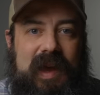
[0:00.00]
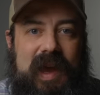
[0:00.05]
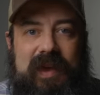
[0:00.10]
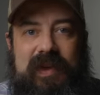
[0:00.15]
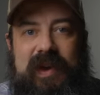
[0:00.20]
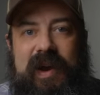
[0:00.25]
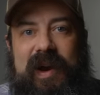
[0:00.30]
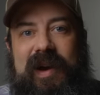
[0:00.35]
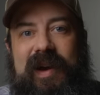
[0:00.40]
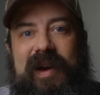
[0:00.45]
Hey
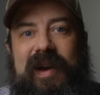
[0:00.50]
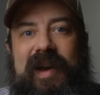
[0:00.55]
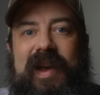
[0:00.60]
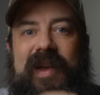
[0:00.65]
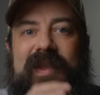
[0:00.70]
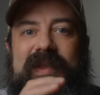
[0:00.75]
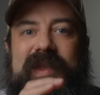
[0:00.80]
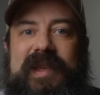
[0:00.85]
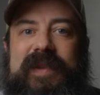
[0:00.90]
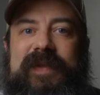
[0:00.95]
there,
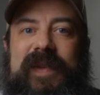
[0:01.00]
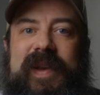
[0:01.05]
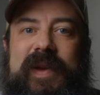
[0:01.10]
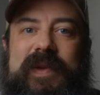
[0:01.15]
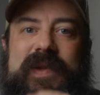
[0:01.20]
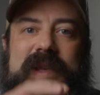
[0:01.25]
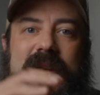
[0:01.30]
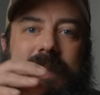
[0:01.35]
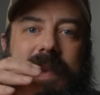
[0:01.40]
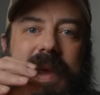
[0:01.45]
this video
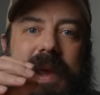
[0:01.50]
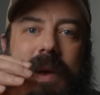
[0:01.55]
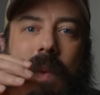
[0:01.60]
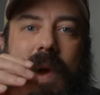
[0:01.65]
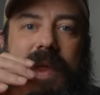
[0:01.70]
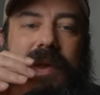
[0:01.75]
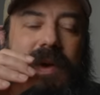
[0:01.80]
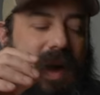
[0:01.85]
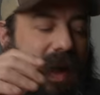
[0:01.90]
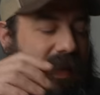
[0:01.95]
is going to be
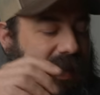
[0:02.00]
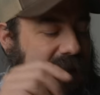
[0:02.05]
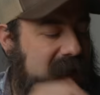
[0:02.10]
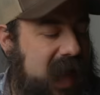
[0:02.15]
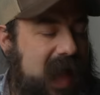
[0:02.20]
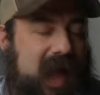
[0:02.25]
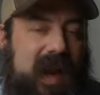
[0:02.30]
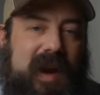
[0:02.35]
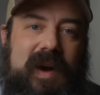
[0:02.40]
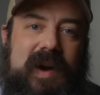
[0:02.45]
whether or not the
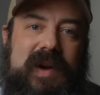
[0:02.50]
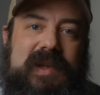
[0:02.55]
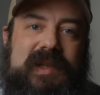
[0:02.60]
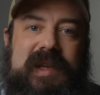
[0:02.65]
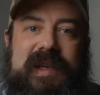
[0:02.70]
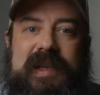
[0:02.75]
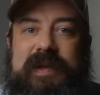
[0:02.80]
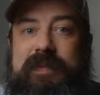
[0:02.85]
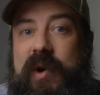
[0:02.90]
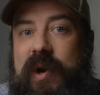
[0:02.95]
Canon
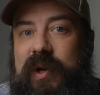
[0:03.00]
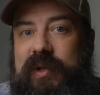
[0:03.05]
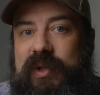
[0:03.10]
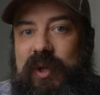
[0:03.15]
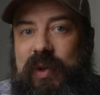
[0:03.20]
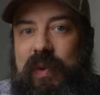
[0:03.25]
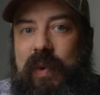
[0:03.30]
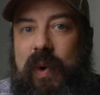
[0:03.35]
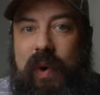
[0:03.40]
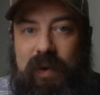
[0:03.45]
R6 Mark
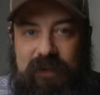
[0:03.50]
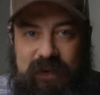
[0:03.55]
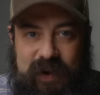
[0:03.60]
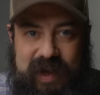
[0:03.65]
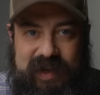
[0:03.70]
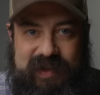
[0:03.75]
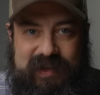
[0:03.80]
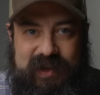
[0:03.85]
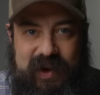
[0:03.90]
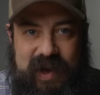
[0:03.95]
II
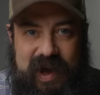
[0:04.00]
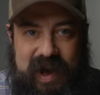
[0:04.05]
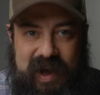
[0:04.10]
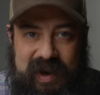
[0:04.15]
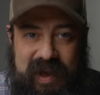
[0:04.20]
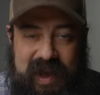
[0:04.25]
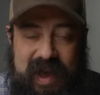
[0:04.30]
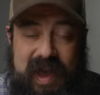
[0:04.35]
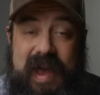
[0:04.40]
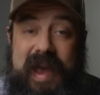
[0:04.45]
overheats or not.
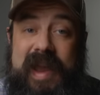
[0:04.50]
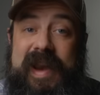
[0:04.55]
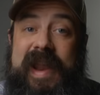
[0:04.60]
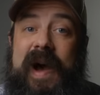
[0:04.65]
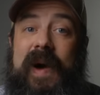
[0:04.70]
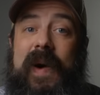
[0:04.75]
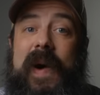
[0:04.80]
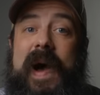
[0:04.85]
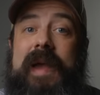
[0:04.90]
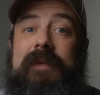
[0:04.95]

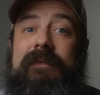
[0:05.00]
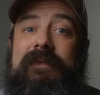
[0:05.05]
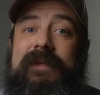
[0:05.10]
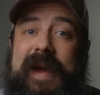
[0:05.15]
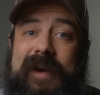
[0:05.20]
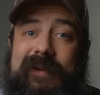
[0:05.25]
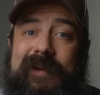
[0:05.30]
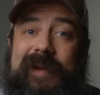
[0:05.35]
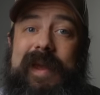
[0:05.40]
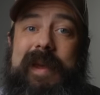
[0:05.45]
Now, I am
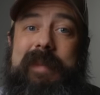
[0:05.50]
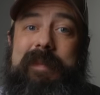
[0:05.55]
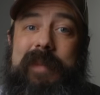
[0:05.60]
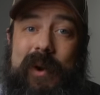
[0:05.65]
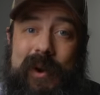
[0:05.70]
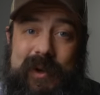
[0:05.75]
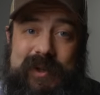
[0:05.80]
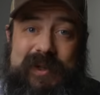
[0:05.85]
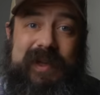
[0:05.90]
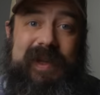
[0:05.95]
very
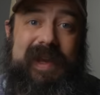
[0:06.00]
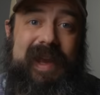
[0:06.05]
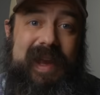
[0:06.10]
personally